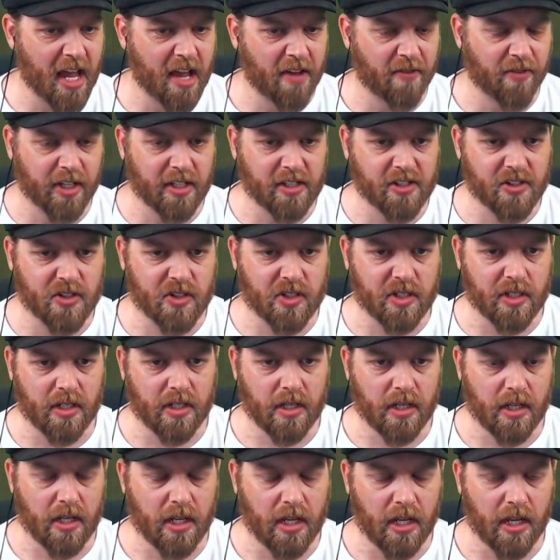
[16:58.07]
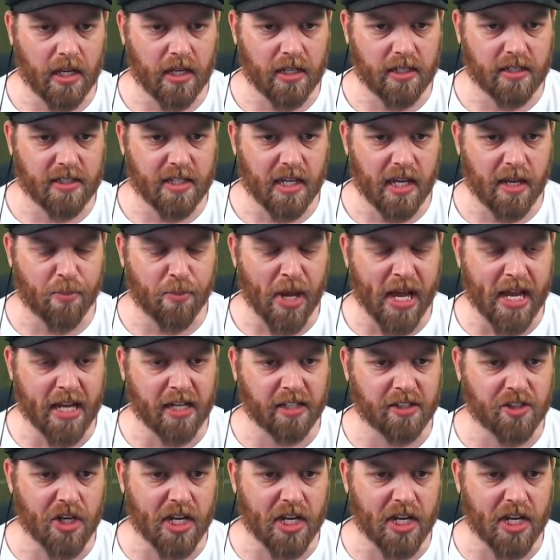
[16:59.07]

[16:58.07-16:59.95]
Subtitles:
Evans. And Payne